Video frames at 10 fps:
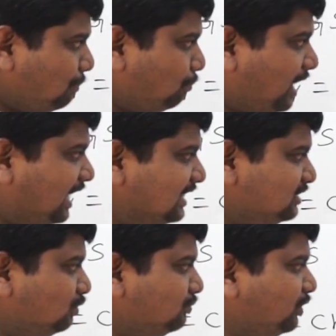
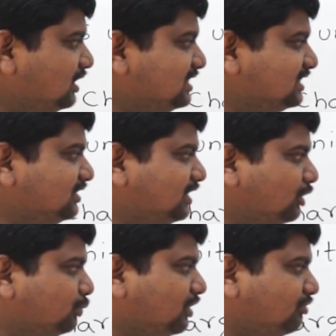-1.6 into 10
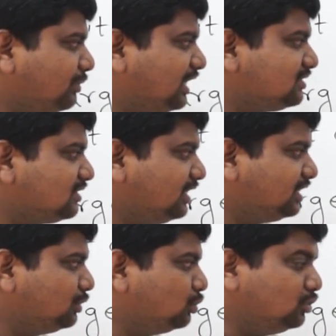to the power of
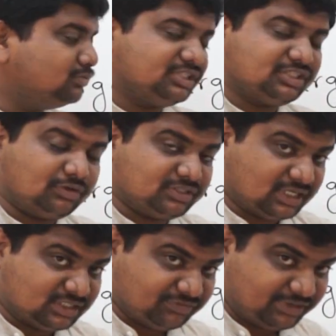-19 coulombs is equal to
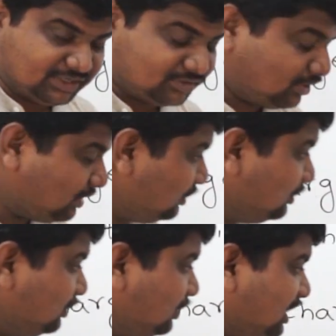charge of electron,
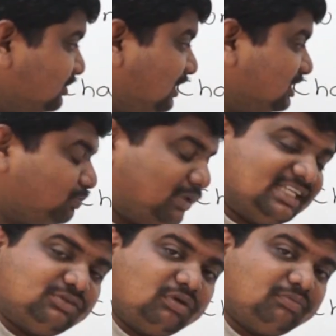as well as
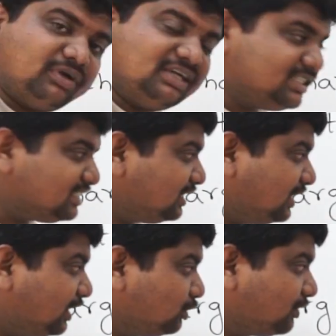+1.6 into
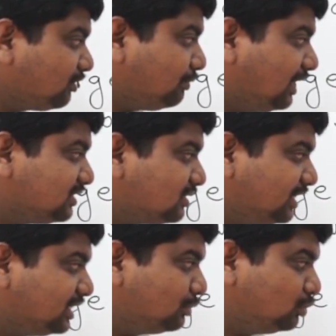10 to the power of
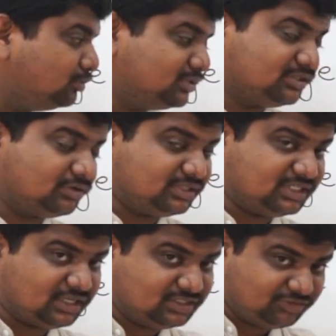-19 coulombs is equal to
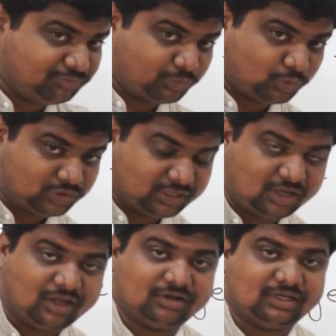charge of
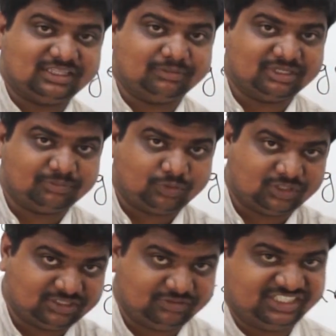proton, nothing but the
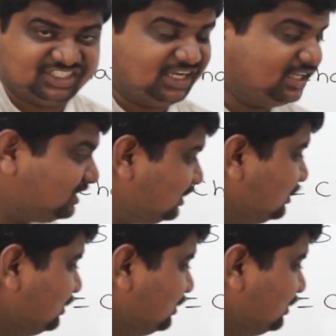positively charged.